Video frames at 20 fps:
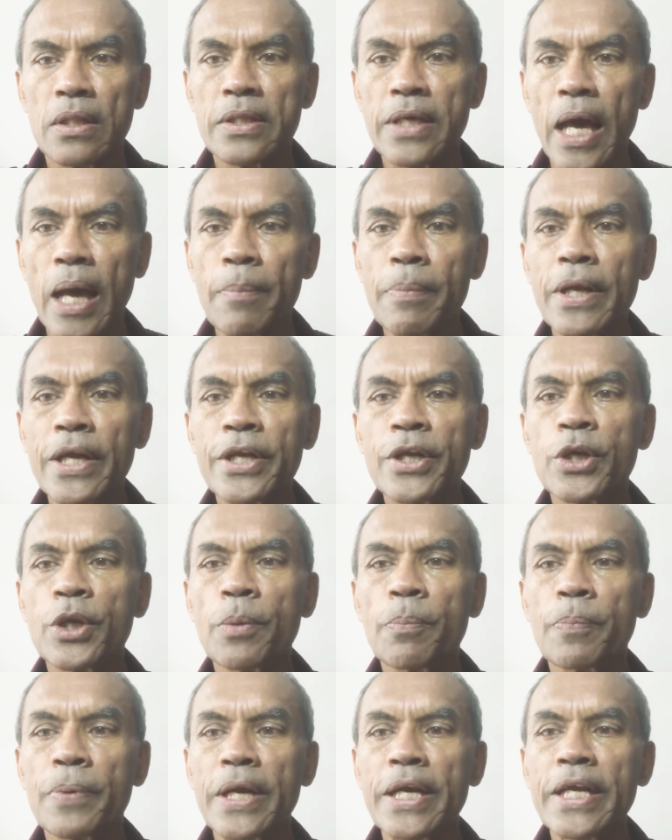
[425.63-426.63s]
The ability
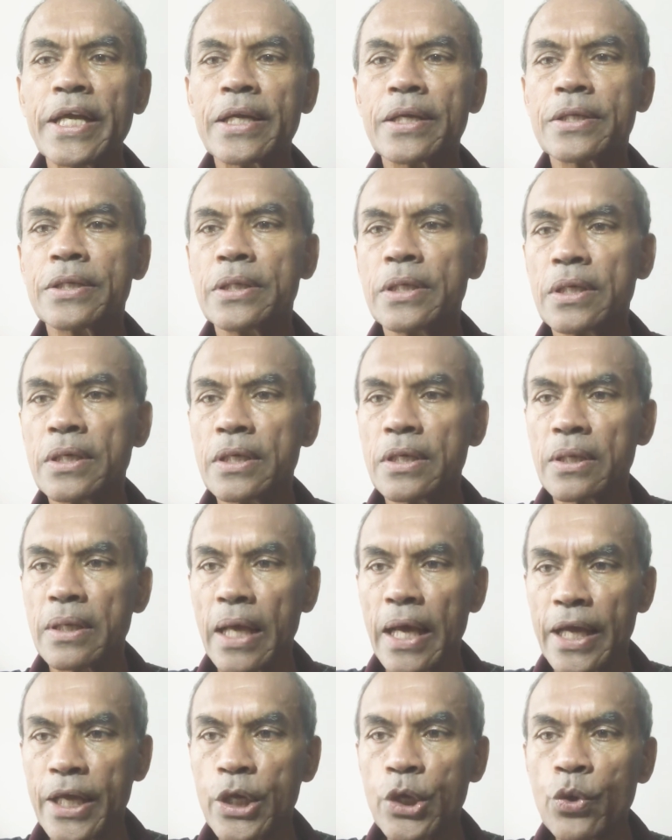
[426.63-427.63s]
to predict
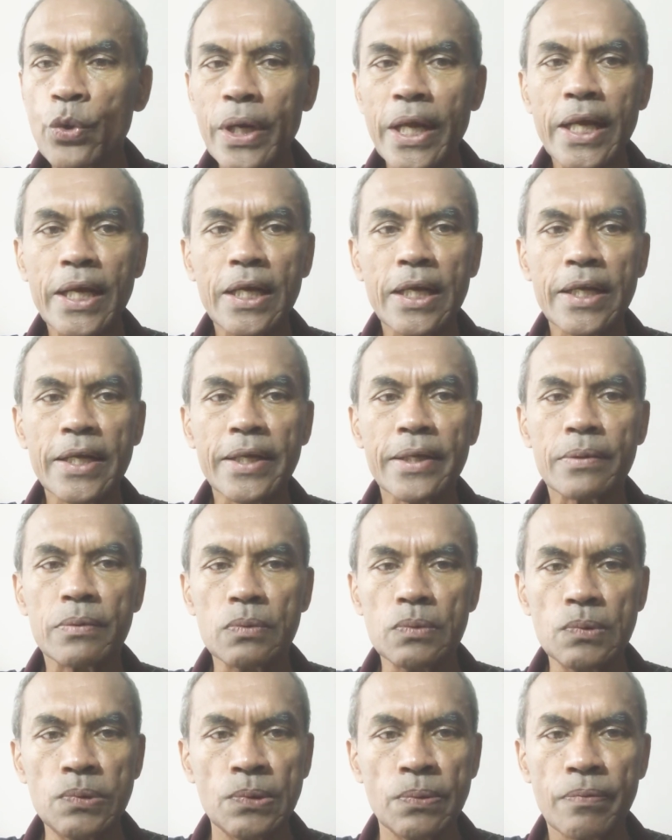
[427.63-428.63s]
accurately
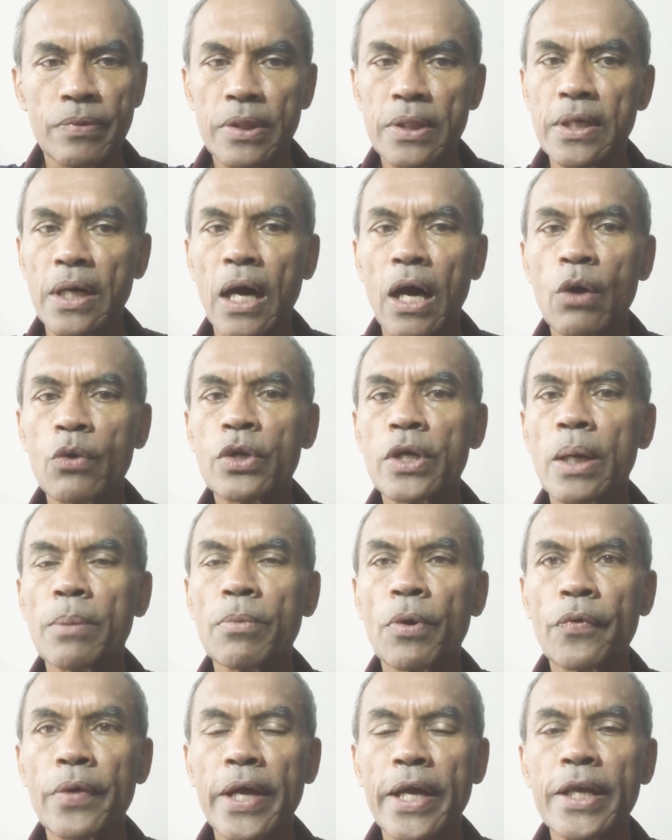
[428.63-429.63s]
the
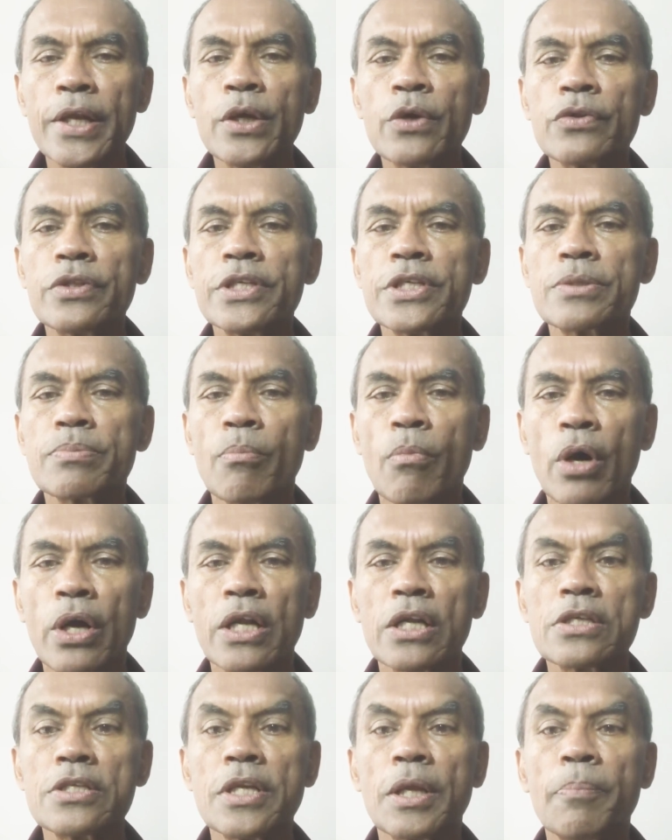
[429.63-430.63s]
outcome of any of these
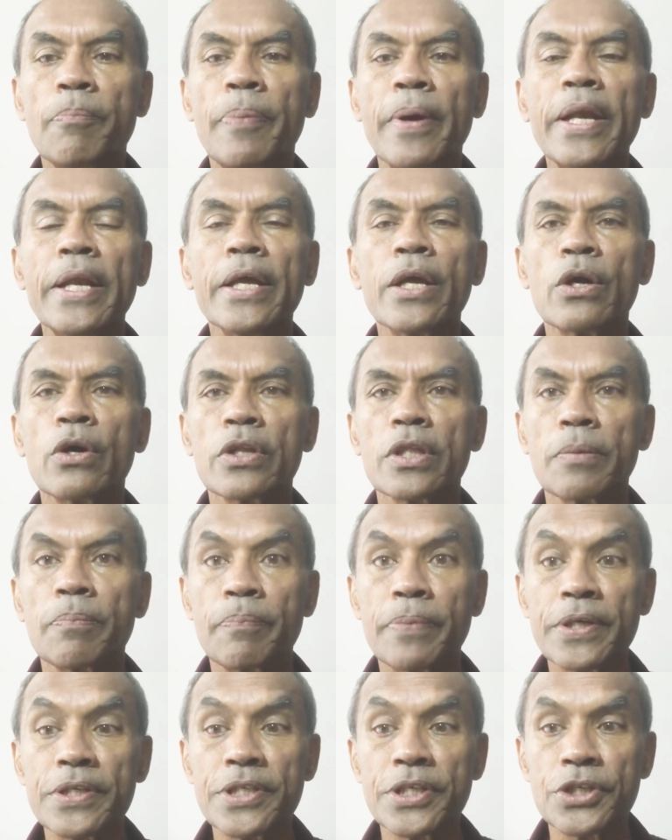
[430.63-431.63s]
models depending on the
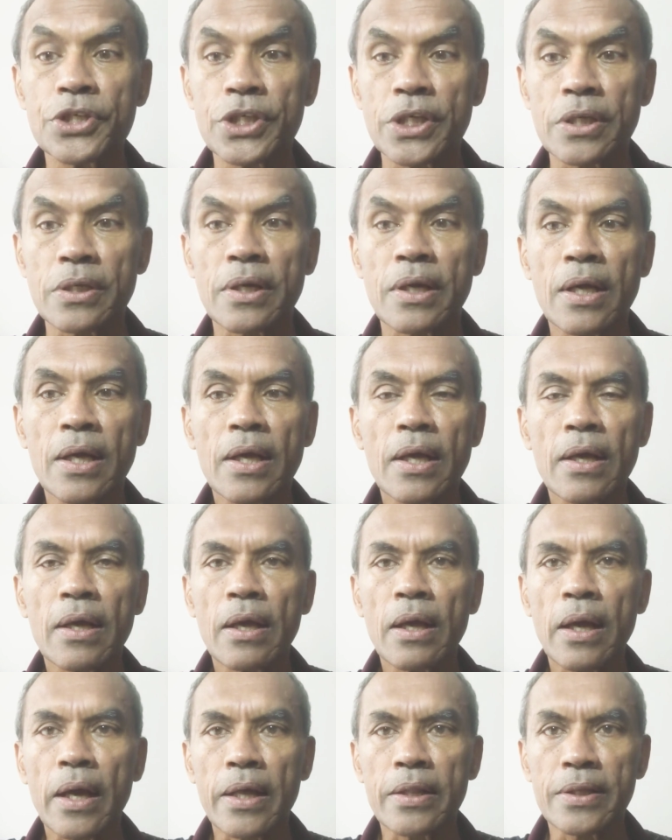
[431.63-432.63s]
precision
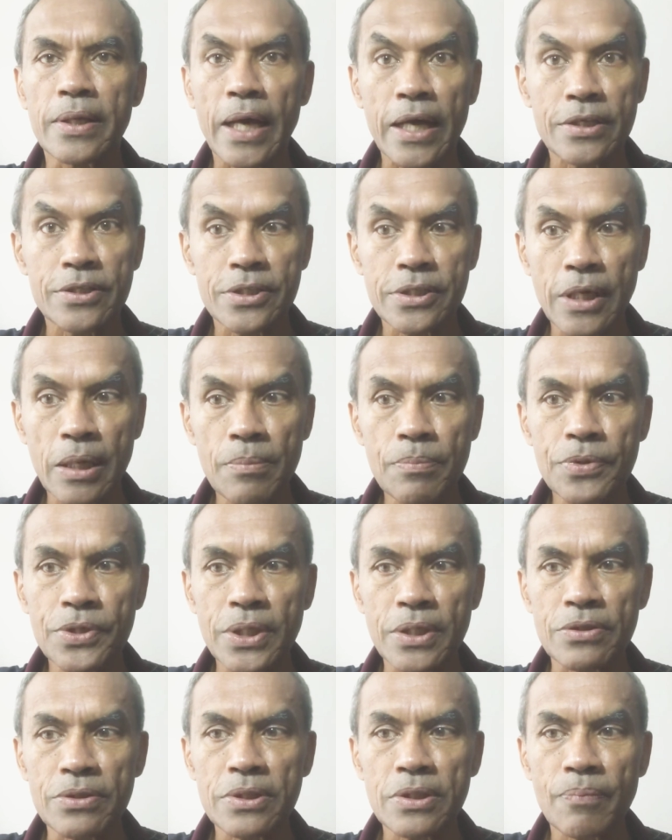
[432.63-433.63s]
and the
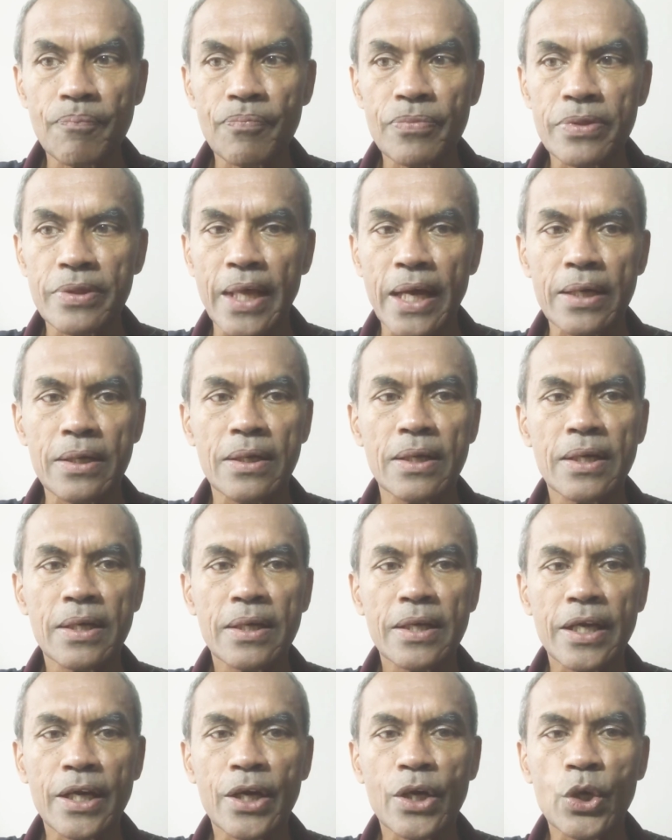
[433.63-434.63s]
assumptions that
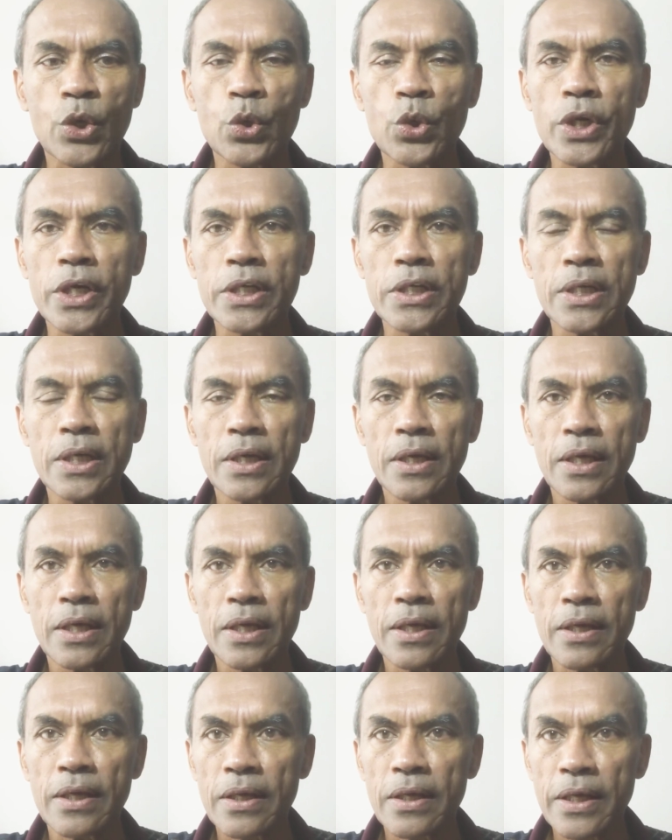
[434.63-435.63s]
included
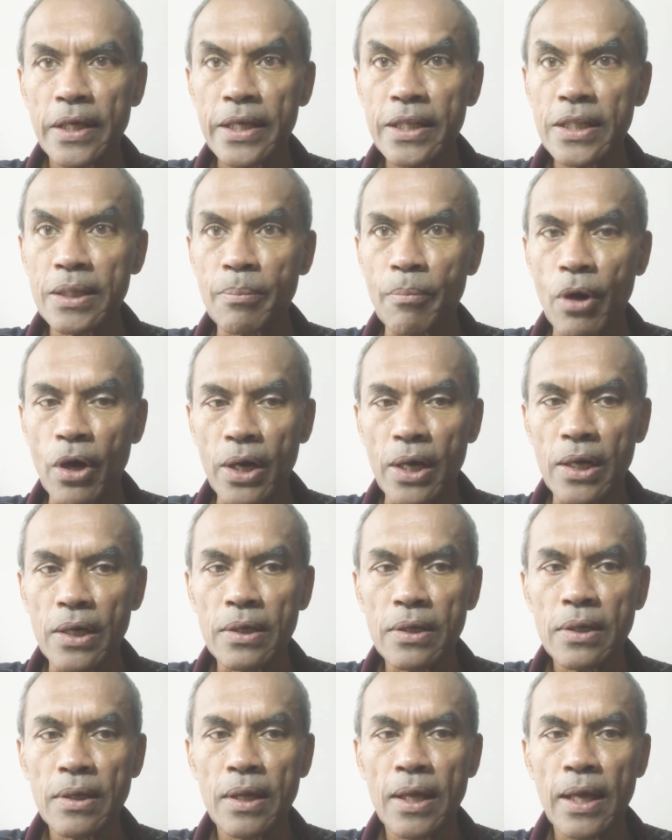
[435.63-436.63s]
in the
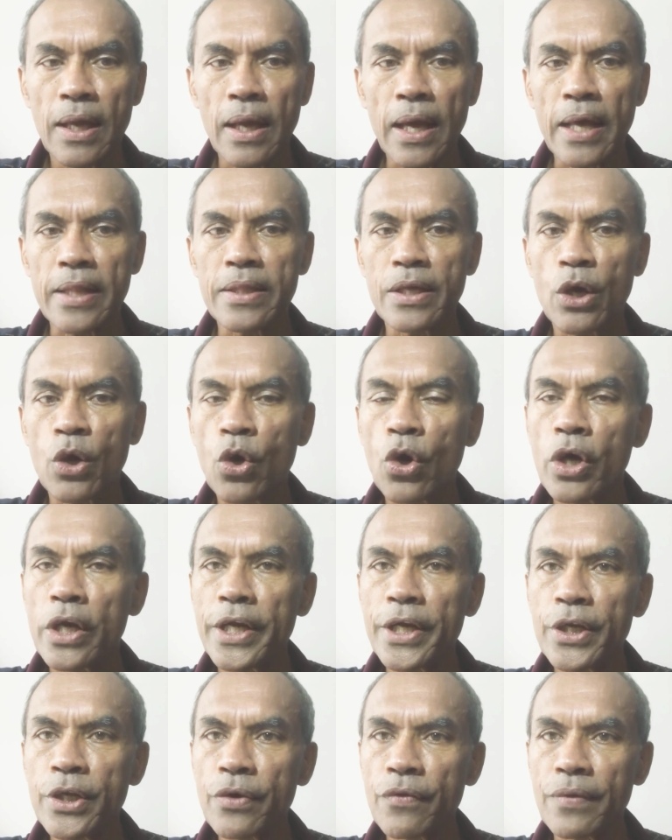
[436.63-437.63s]
model and the
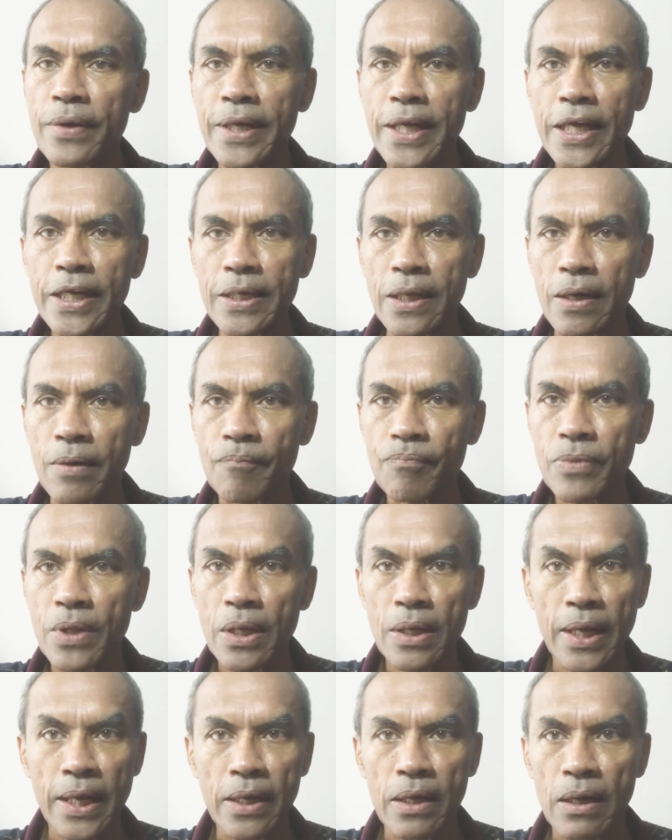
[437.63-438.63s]
quality of data
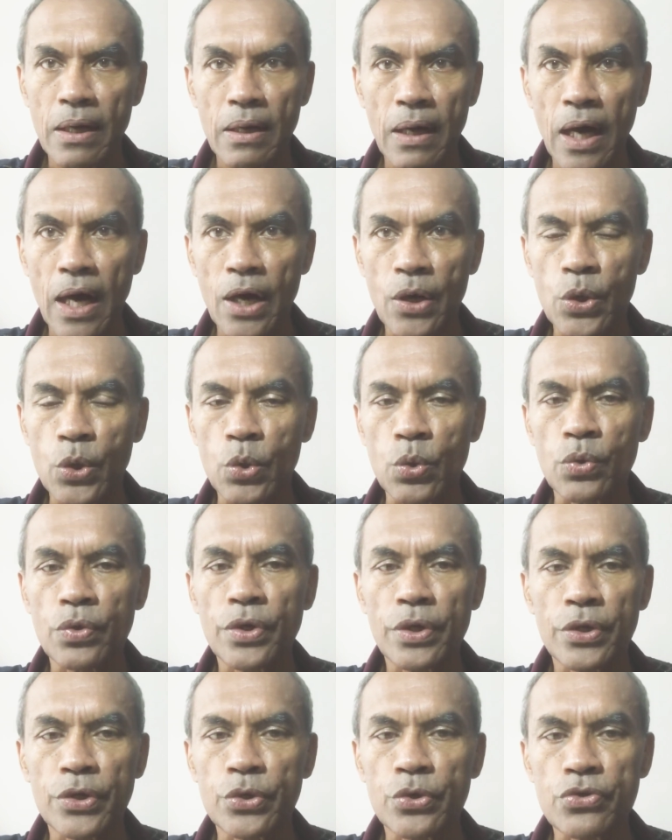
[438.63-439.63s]
like RO
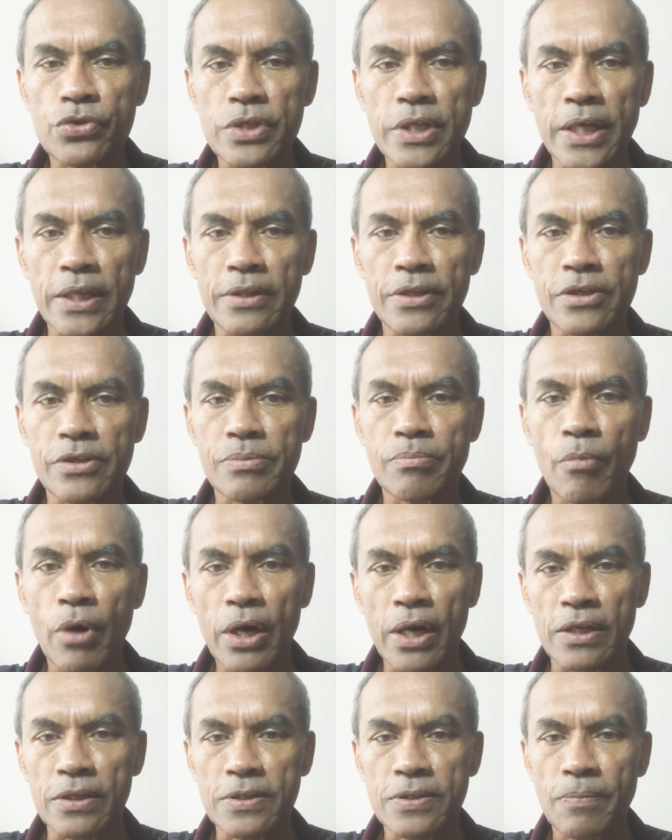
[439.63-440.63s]
used in these
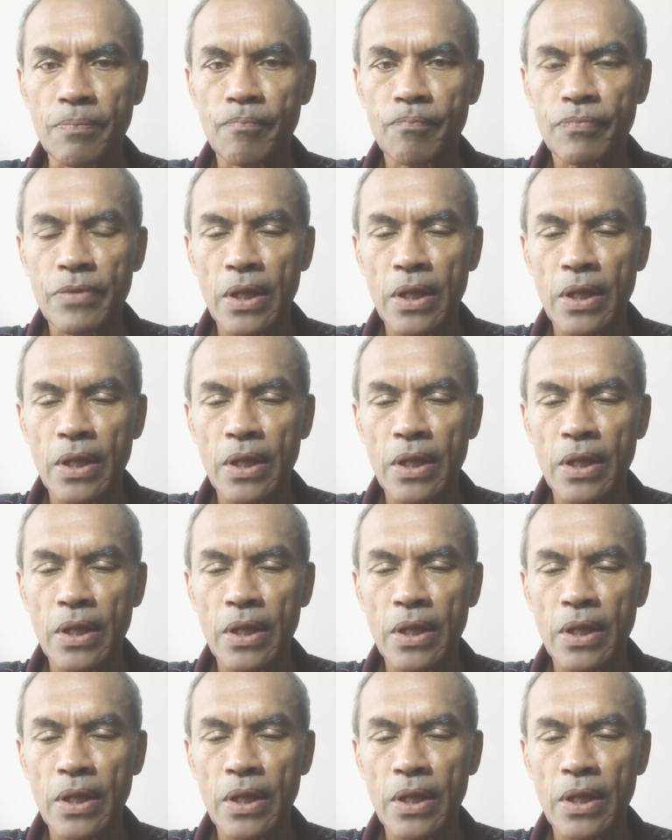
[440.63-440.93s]
models.